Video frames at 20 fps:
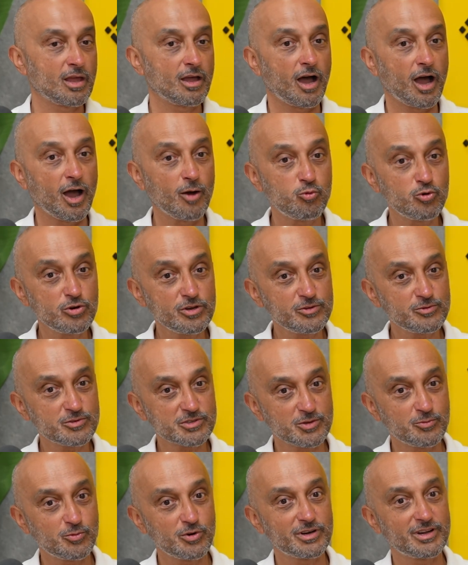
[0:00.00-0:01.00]
I wouldn't use
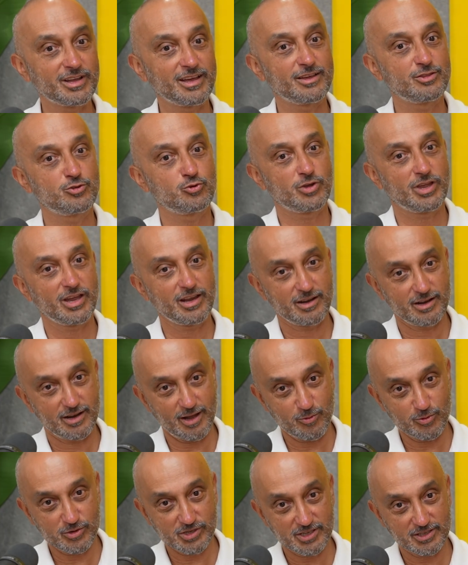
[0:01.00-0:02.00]
the word educated.
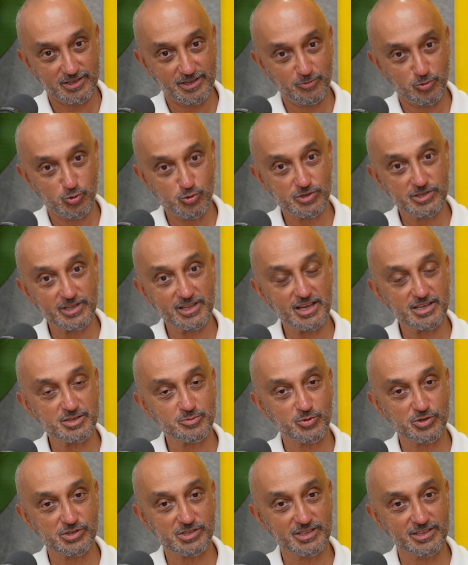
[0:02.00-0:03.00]
I would say who's the last
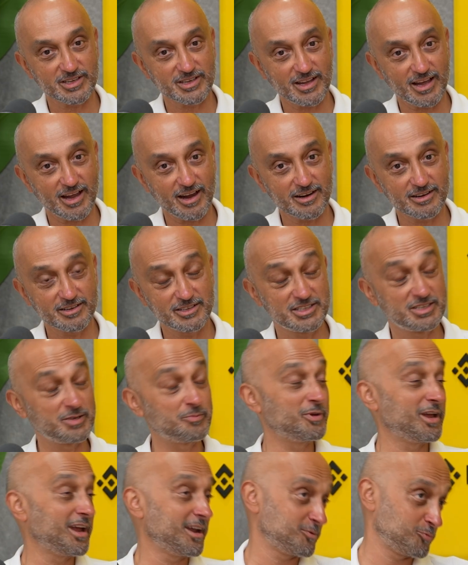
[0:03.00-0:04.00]
person that I had a
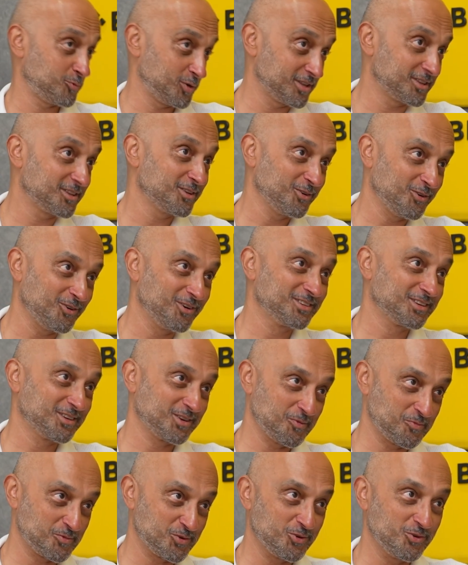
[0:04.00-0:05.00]
debate with on
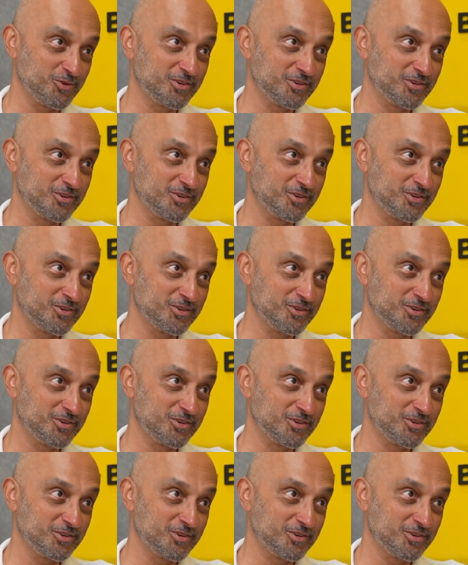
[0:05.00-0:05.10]
crypto